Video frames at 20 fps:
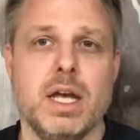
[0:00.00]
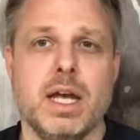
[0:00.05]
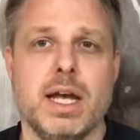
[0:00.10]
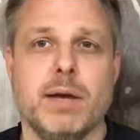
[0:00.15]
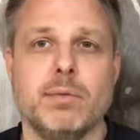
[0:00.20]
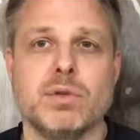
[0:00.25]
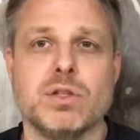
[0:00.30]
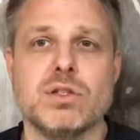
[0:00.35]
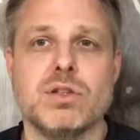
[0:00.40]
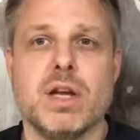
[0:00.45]

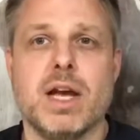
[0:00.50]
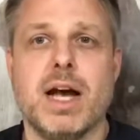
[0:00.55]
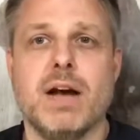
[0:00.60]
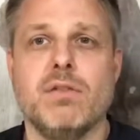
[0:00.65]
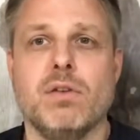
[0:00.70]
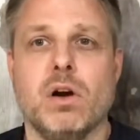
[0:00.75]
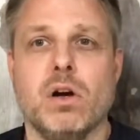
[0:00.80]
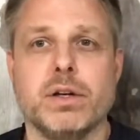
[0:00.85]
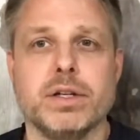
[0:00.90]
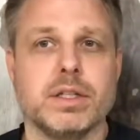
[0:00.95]
And once you
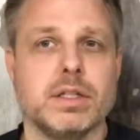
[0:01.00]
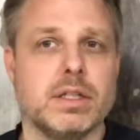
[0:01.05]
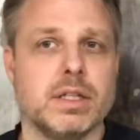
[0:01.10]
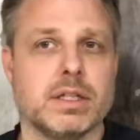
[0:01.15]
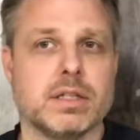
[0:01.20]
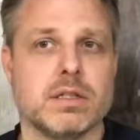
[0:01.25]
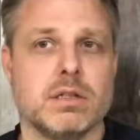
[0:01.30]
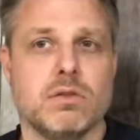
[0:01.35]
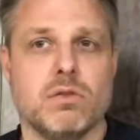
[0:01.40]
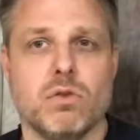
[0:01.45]
have all your
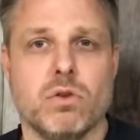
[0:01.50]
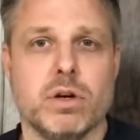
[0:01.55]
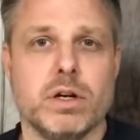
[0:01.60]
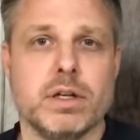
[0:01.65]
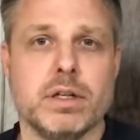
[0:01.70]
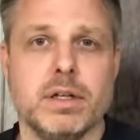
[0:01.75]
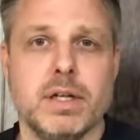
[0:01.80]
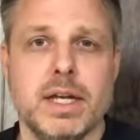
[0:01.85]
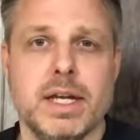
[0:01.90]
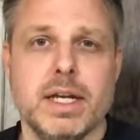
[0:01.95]
ducks in
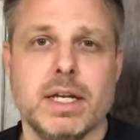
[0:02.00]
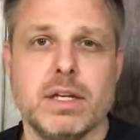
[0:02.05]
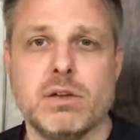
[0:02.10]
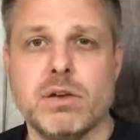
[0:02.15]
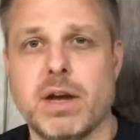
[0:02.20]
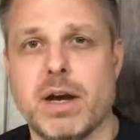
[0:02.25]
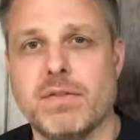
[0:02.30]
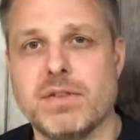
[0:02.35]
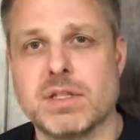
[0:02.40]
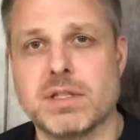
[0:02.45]
order, you
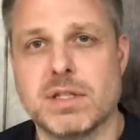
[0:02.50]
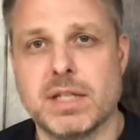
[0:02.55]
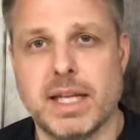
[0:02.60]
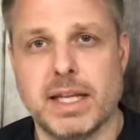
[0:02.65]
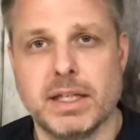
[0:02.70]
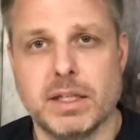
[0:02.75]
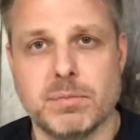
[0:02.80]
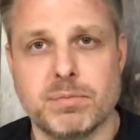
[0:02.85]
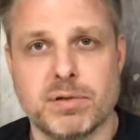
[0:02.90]
have a standing